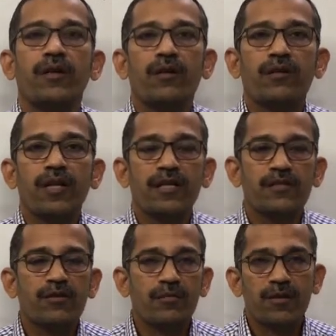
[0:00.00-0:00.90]
Along the
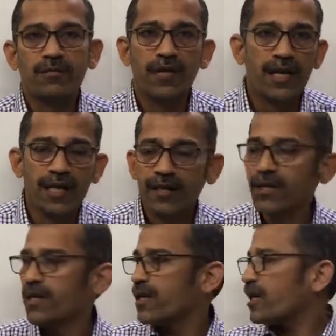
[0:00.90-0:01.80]
axis of cable and
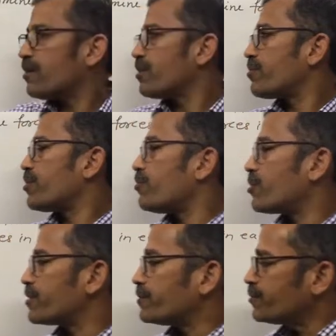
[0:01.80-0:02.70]
away from
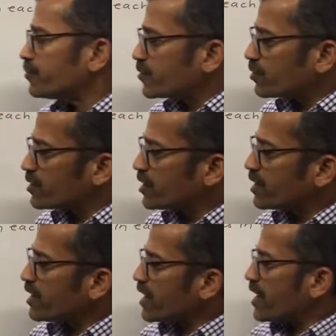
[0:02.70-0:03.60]
body. So
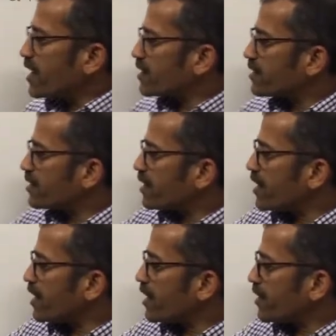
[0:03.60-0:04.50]
here at
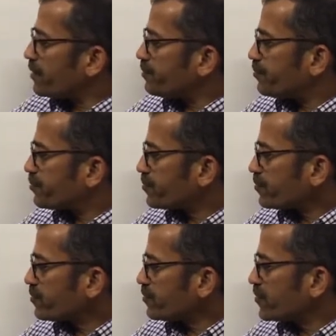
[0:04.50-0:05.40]
A,
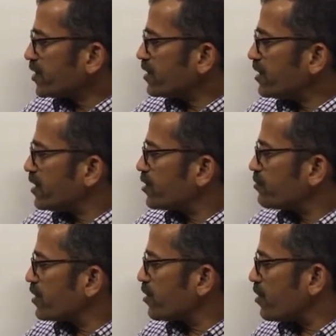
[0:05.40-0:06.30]
there is
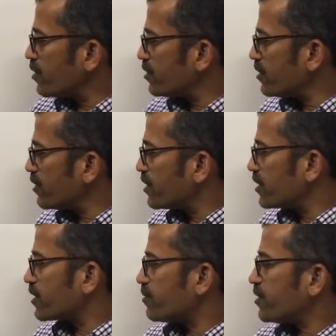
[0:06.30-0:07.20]
one
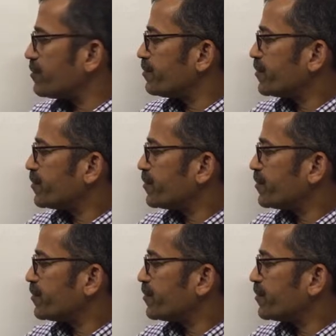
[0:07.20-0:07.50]
horizontal cable.